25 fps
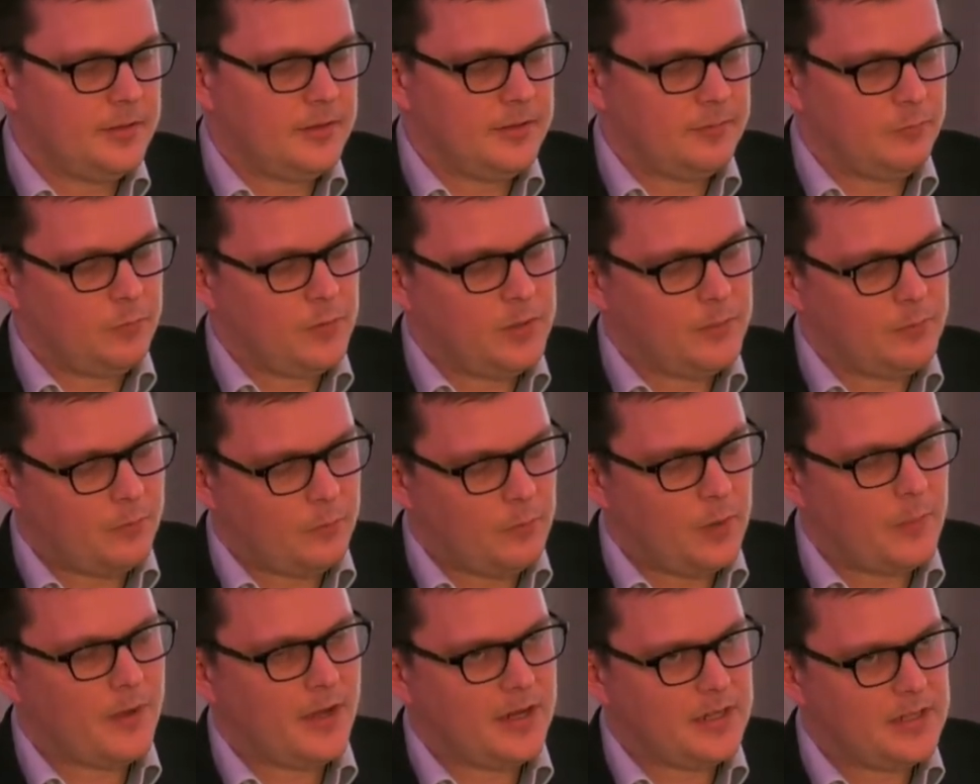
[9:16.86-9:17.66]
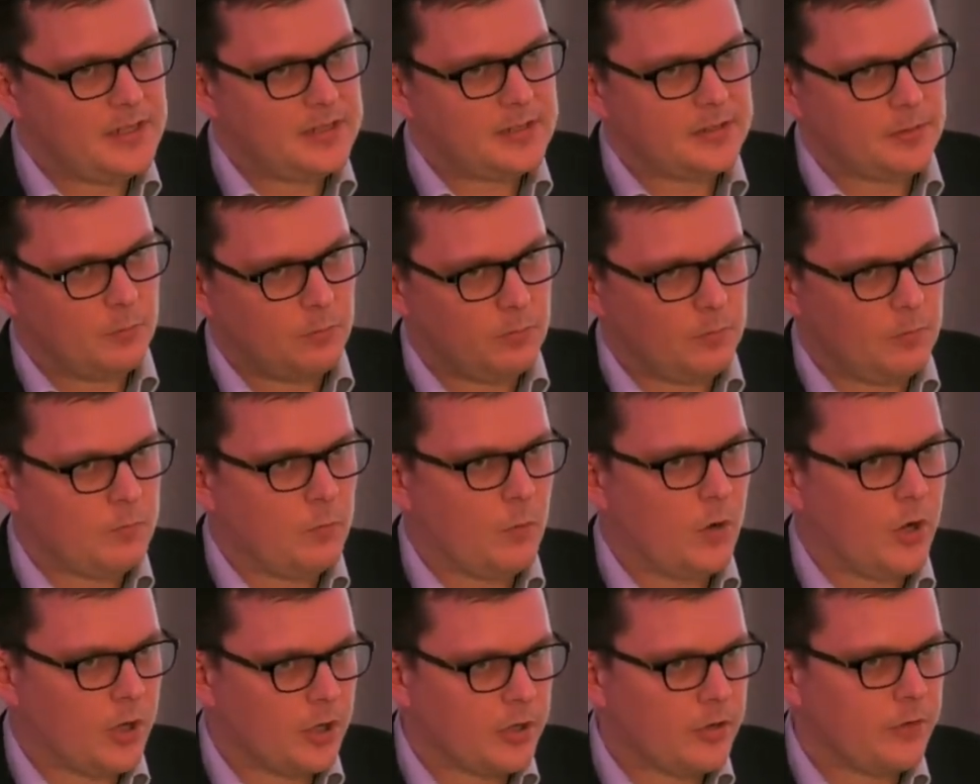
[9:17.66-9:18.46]
We might need to
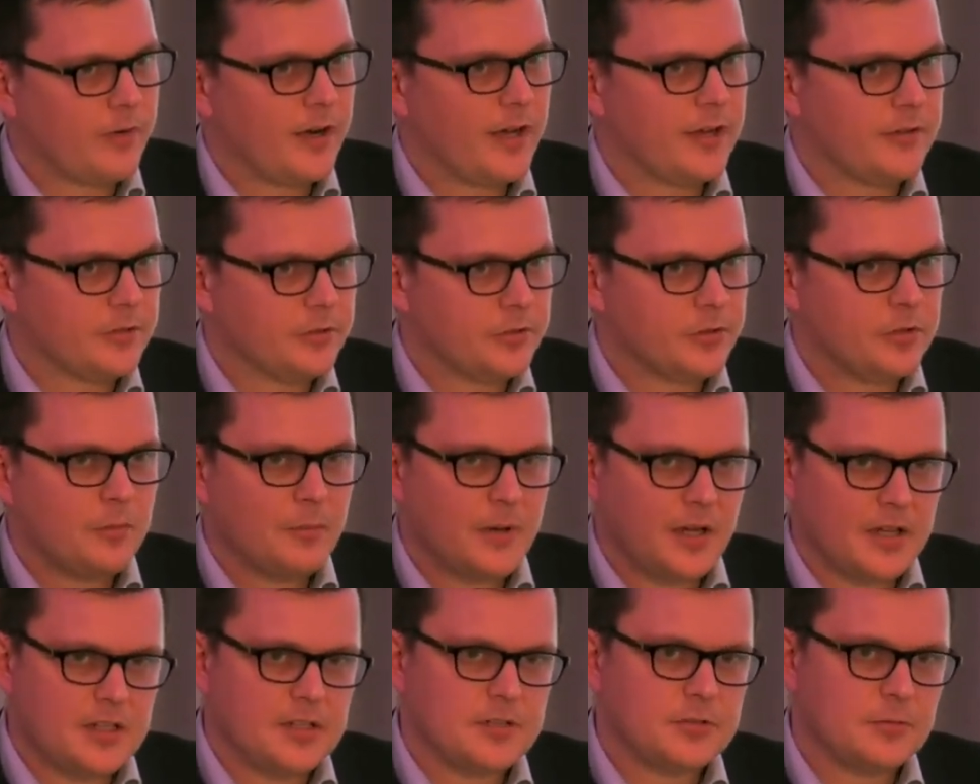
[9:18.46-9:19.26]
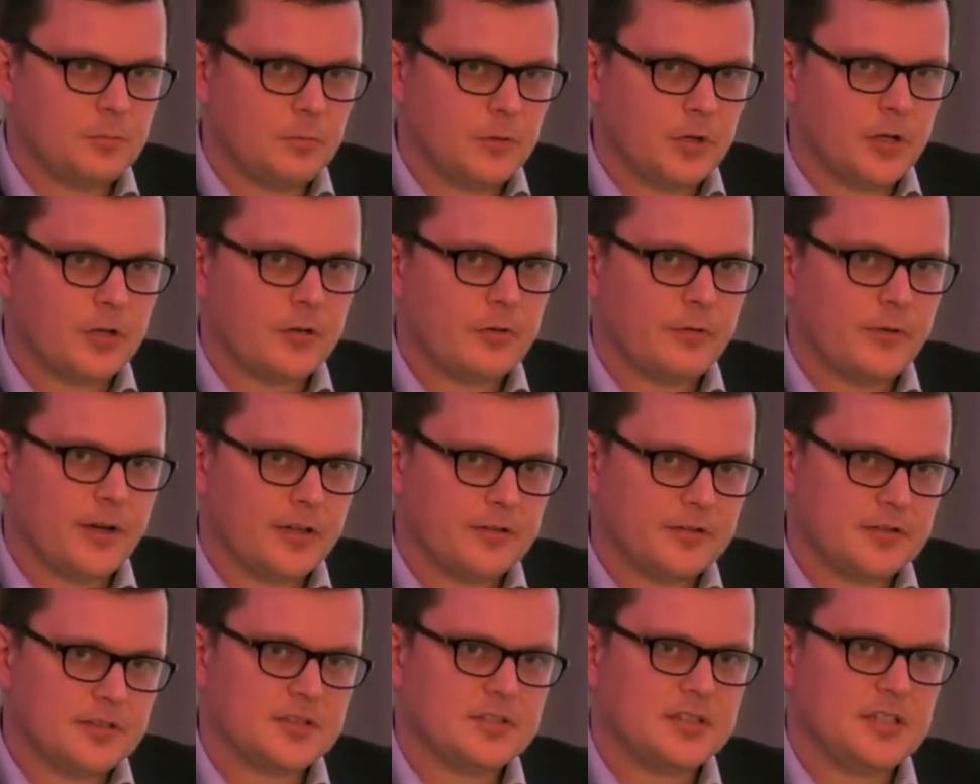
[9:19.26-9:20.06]
work around it, or you might need to work
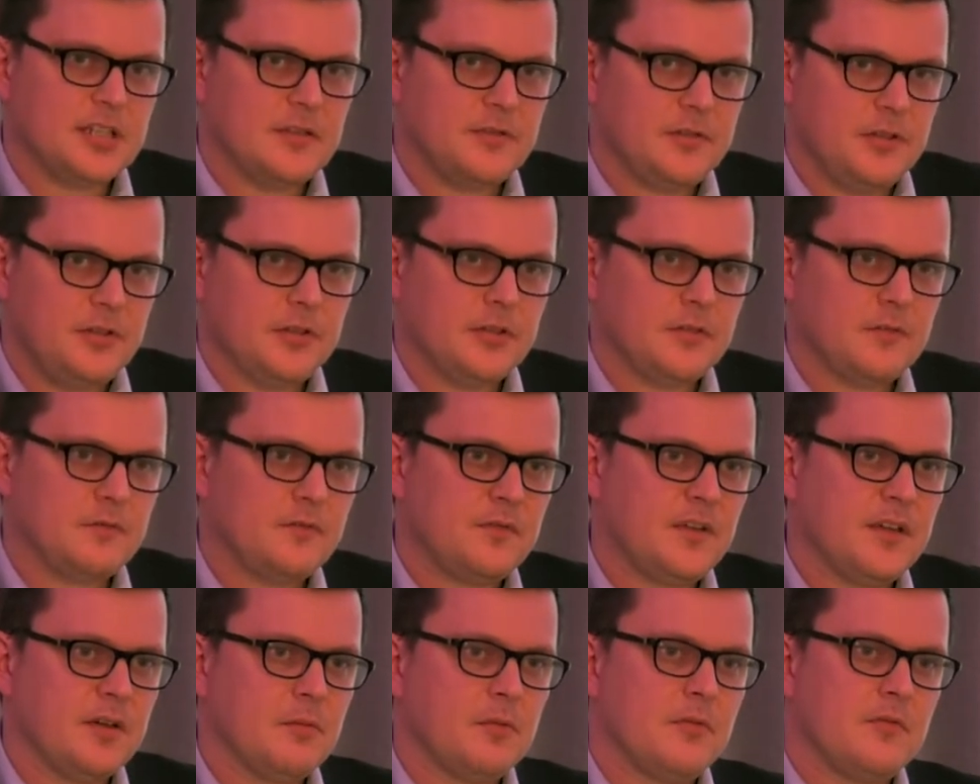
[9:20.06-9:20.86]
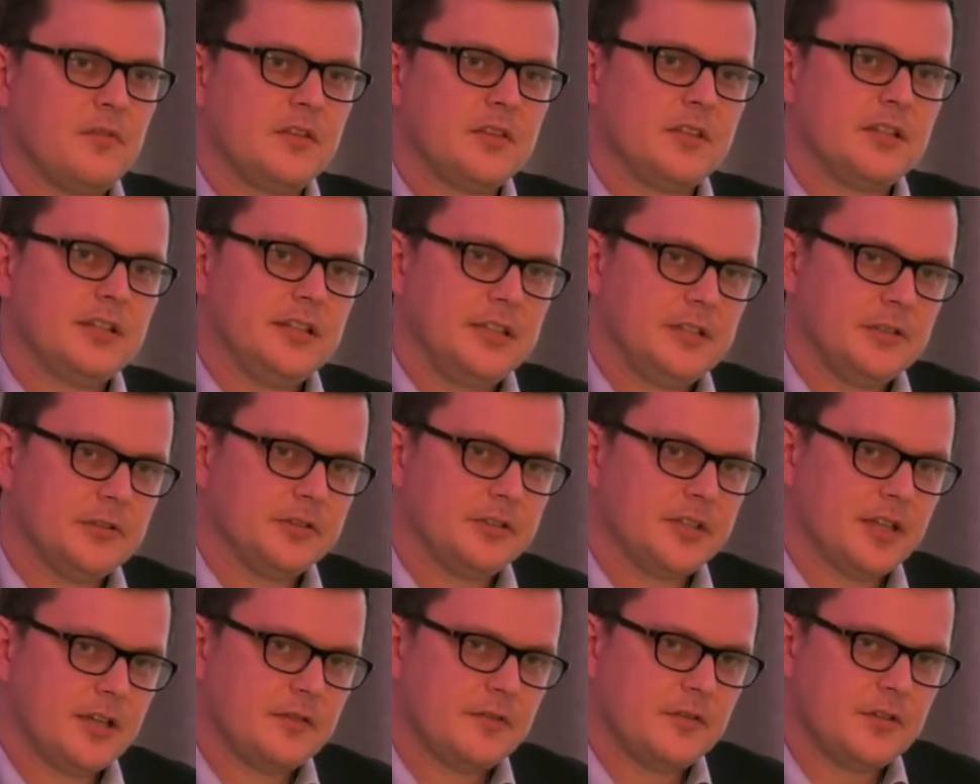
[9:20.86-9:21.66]
around to see if you can fit within the
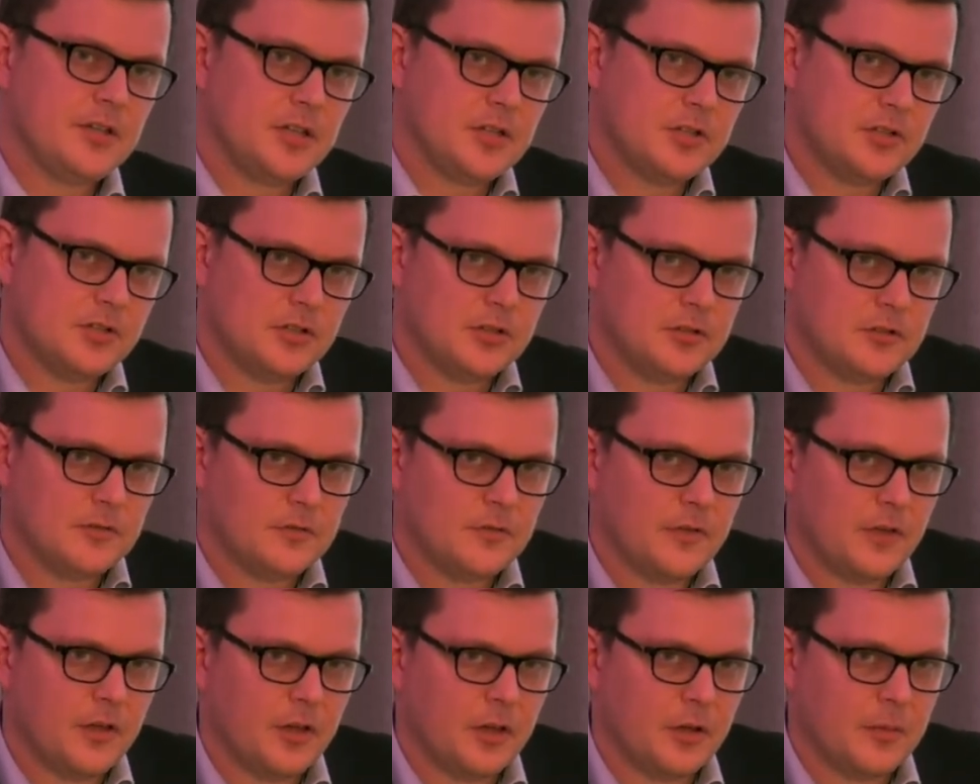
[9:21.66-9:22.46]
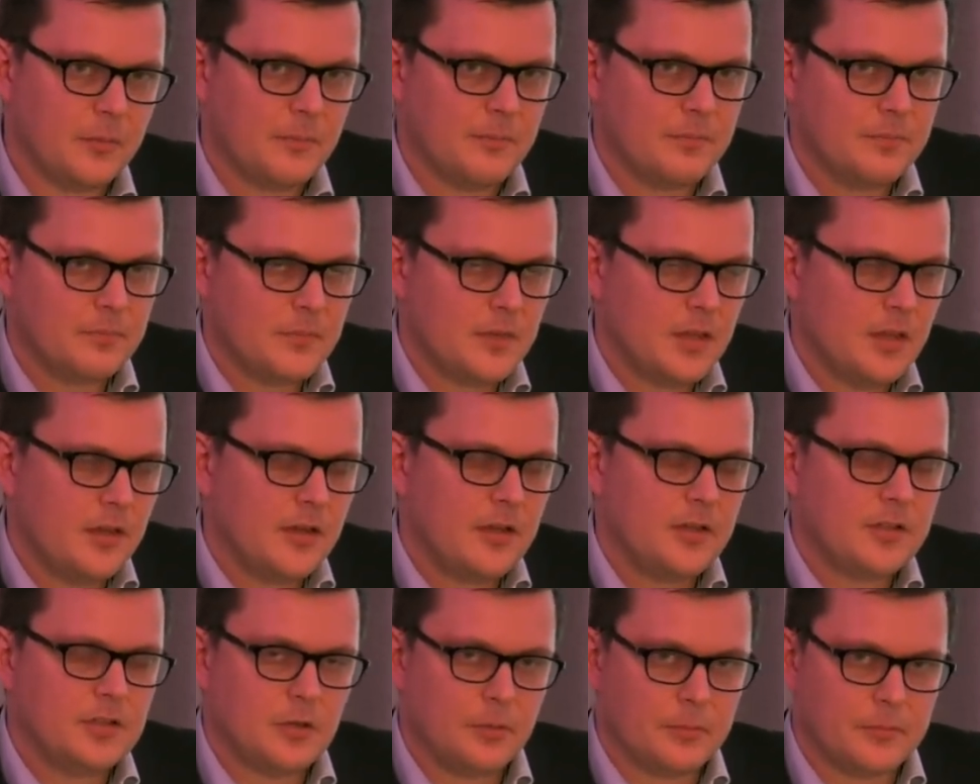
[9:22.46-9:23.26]
legal definition of
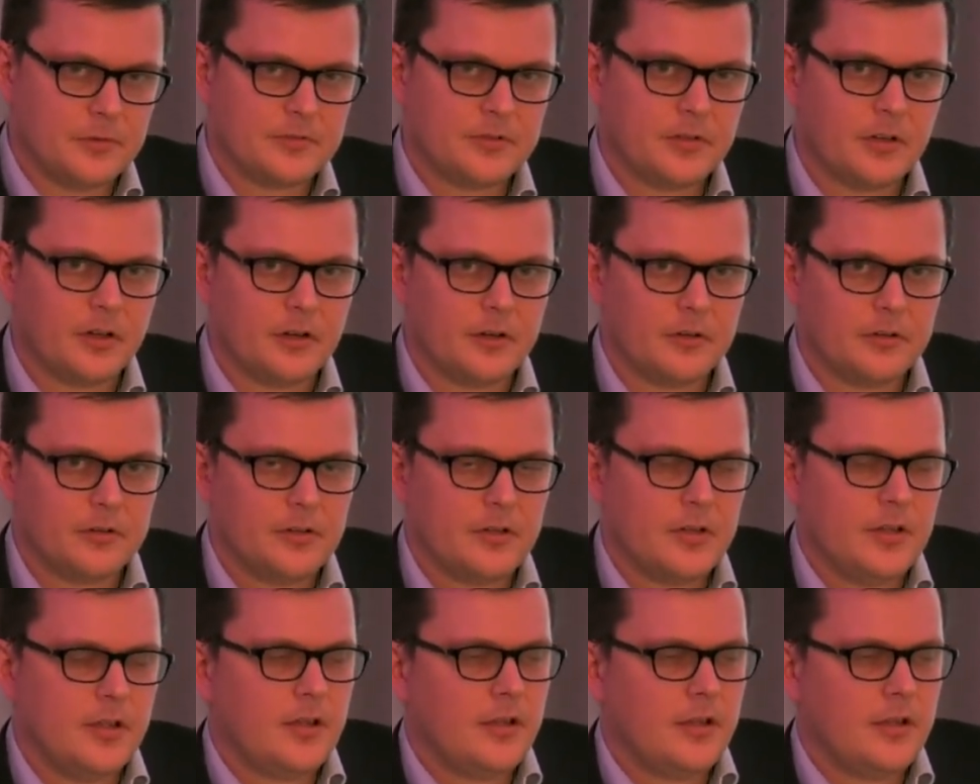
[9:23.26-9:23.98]
domicile.